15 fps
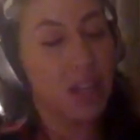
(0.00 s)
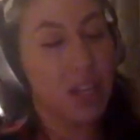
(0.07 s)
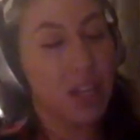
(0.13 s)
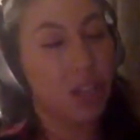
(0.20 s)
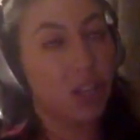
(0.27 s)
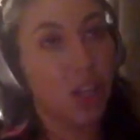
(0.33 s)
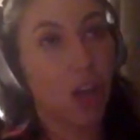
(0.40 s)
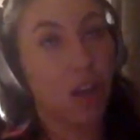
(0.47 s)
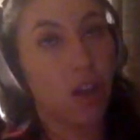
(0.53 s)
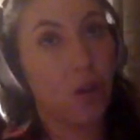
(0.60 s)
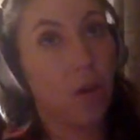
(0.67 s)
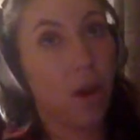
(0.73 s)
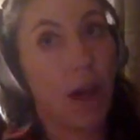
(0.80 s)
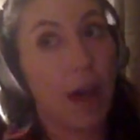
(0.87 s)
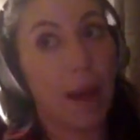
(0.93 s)

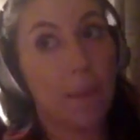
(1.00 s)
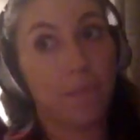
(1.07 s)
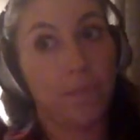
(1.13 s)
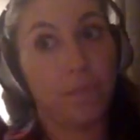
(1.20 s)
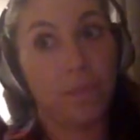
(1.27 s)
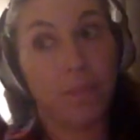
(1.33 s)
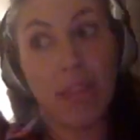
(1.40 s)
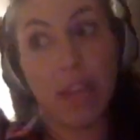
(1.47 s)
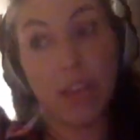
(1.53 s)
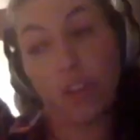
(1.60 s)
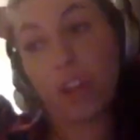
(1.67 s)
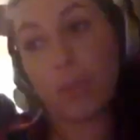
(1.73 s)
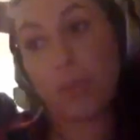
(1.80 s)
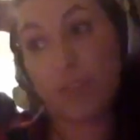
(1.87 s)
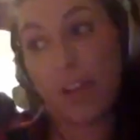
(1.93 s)
So me and a
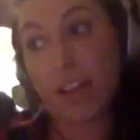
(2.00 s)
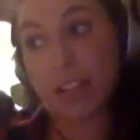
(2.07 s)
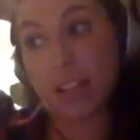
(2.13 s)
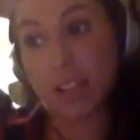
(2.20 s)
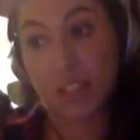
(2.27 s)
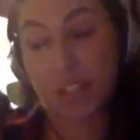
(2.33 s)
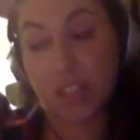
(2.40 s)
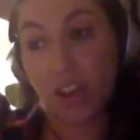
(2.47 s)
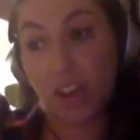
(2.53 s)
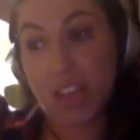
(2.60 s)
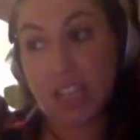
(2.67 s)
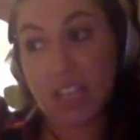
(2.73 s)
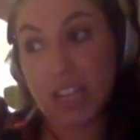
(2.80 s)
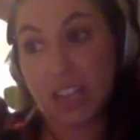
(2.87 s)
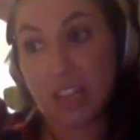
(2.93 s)
group of friends
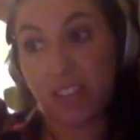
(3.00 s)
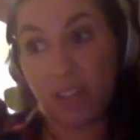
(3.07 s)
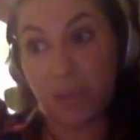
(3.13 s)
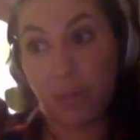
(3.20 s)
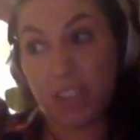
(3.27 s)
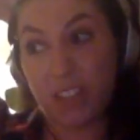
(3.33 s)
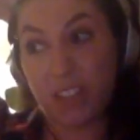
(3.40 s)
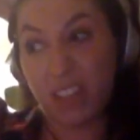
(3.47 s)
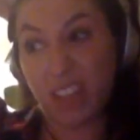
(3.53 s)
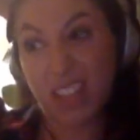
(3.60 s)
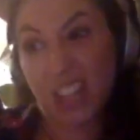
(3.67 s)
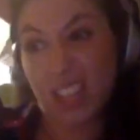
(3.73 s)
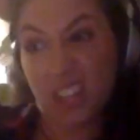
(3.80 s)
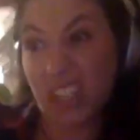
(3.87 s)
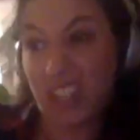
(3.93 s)
decided that we'd
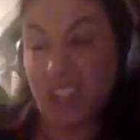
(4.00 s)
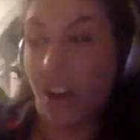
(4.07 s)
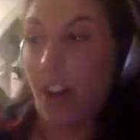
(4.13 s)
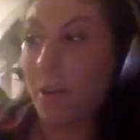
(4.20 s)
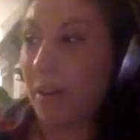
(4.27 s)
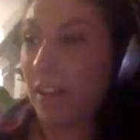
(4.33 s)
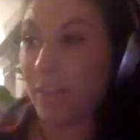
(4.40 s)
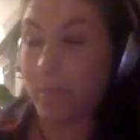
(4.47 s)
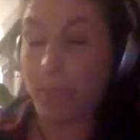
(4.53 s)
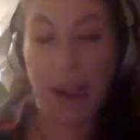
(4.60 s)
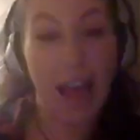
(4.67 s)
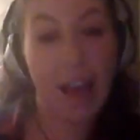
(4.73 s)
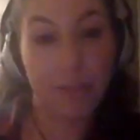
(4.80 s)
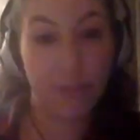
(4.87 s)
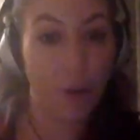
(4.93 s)
essentially start a bit of a
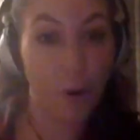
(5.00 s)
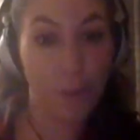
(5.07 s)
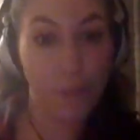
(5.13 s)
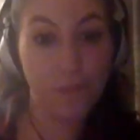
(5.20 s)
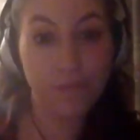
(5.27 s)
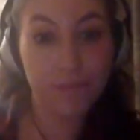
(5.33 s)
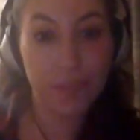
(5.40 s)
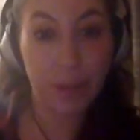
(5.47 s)
platform.